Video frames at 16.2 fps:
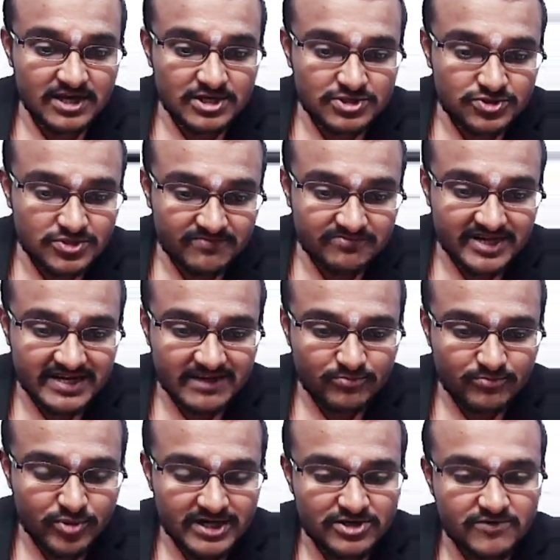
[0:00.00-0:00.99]
so the
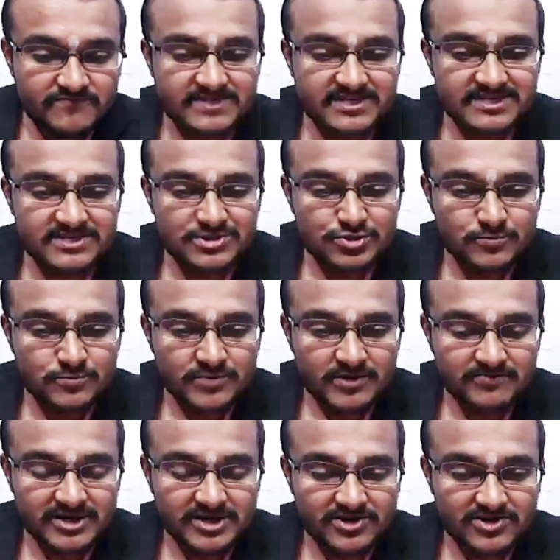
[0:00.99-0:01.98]
meeting point of these
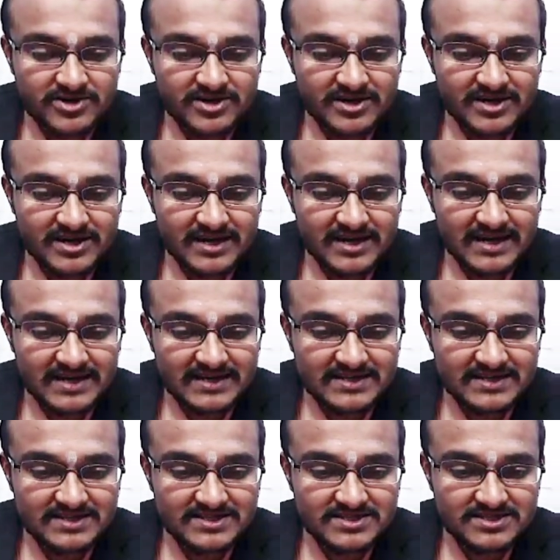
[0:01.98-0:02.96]
two perpendicular
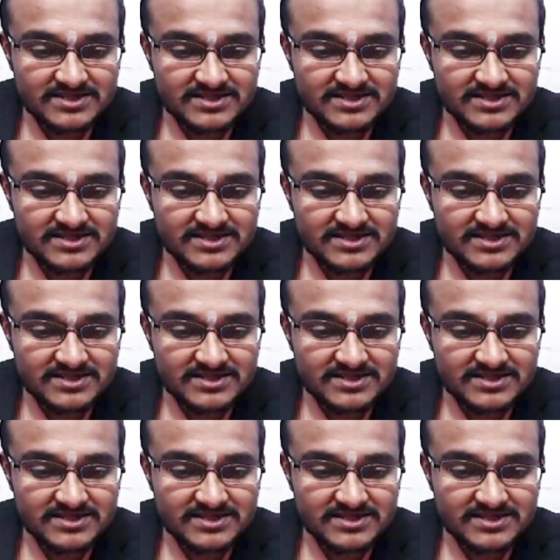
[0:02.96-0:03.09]
lines